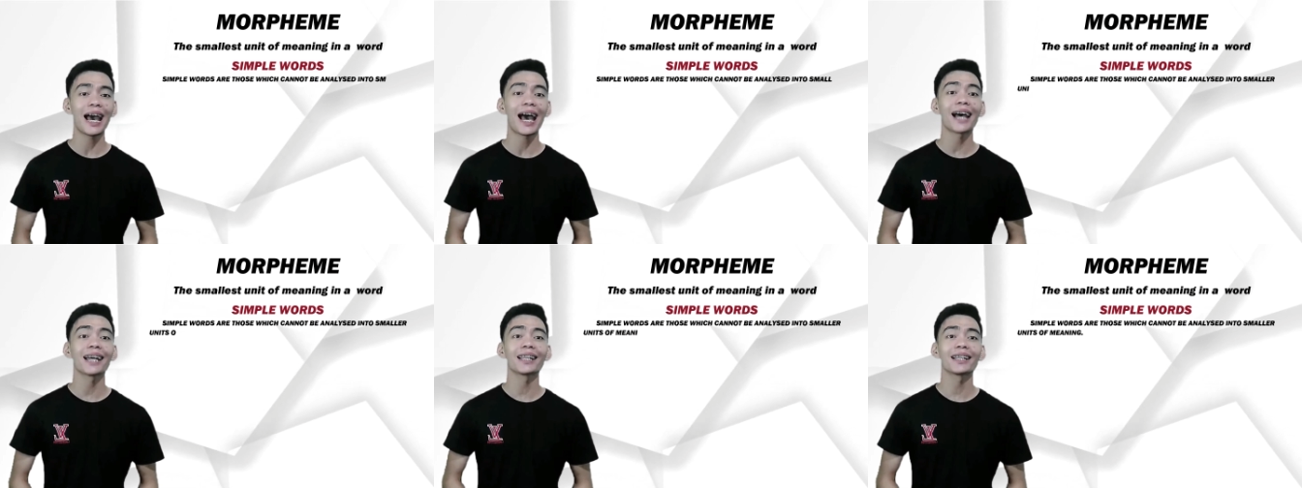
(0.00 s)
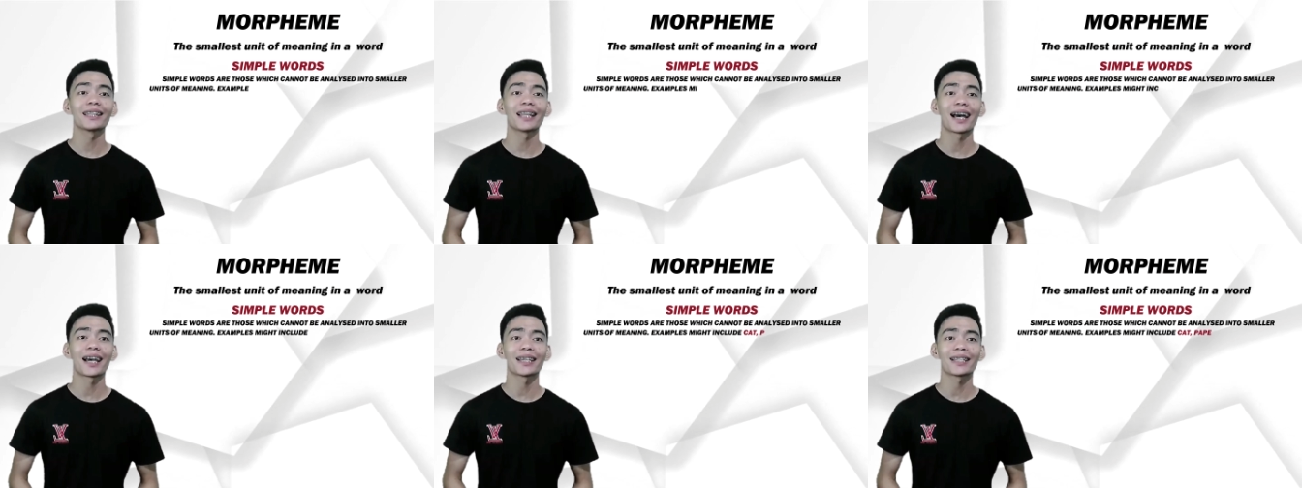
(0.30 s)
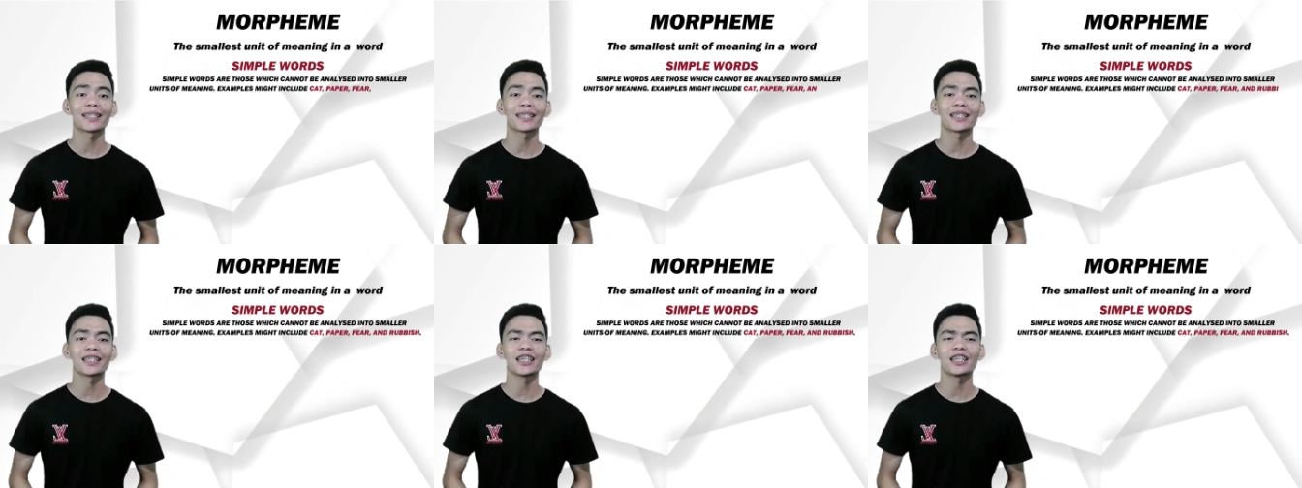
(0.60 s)

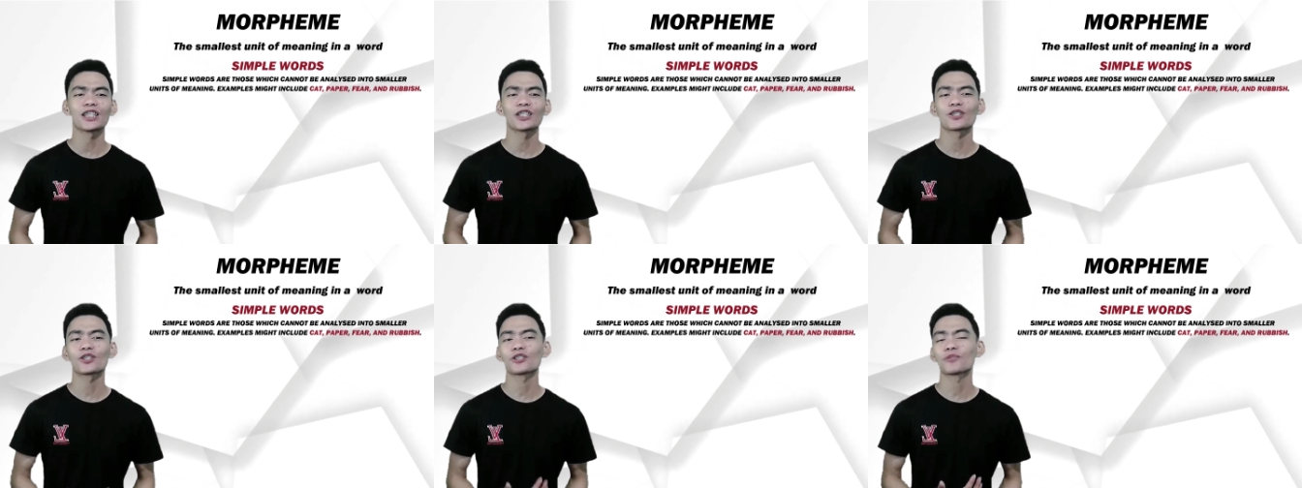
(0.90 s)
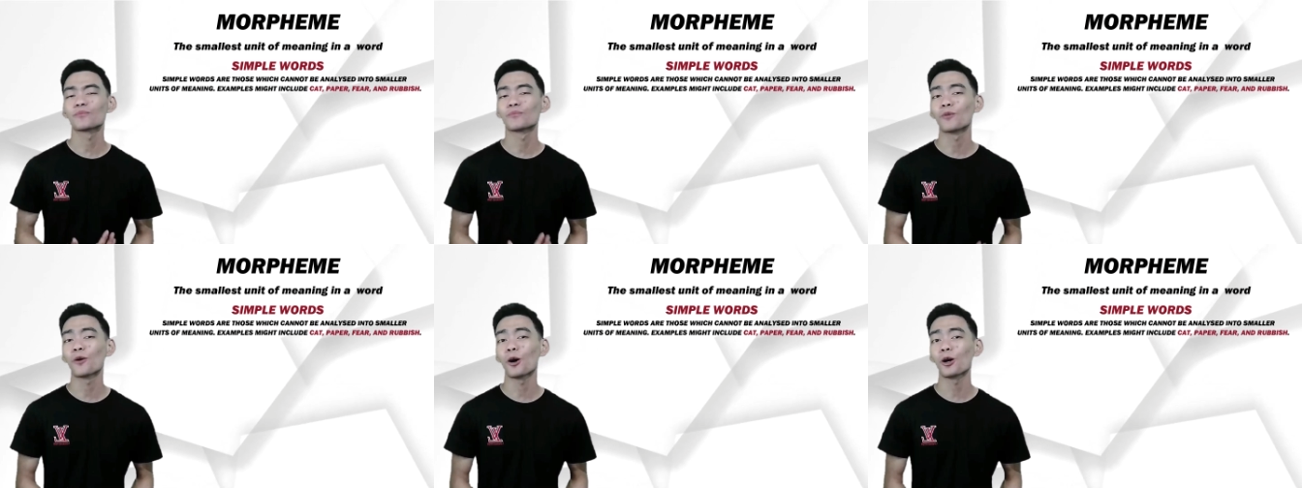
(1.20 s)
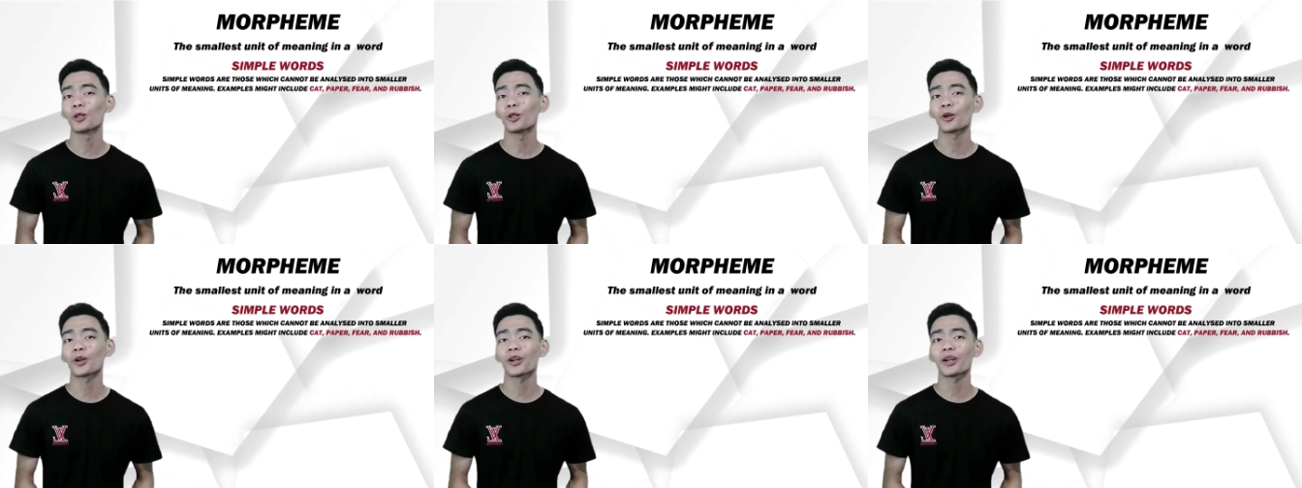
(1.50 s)
analyzed into
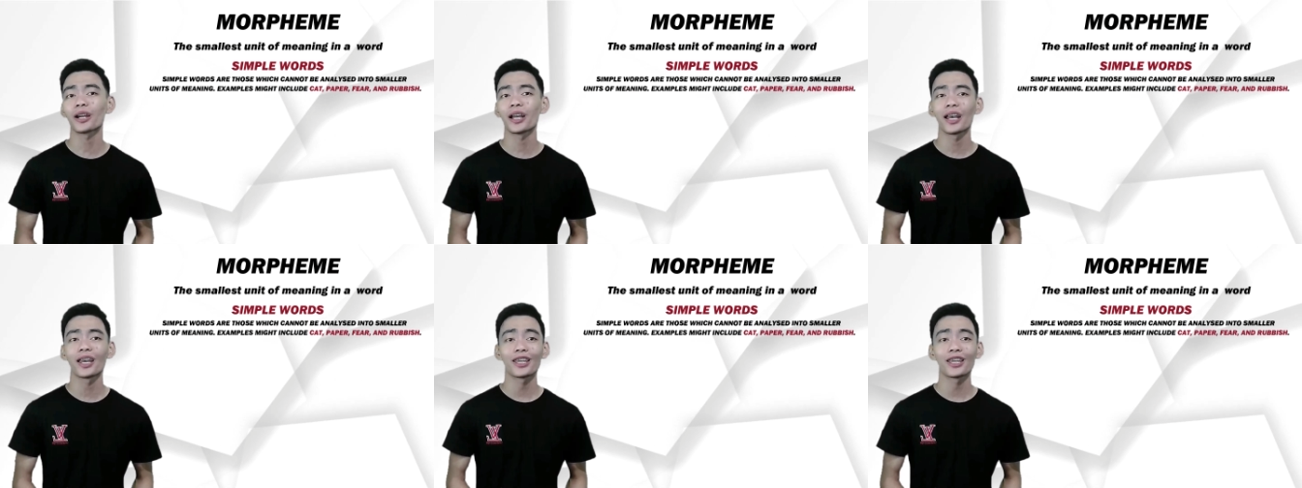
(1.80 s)
smaller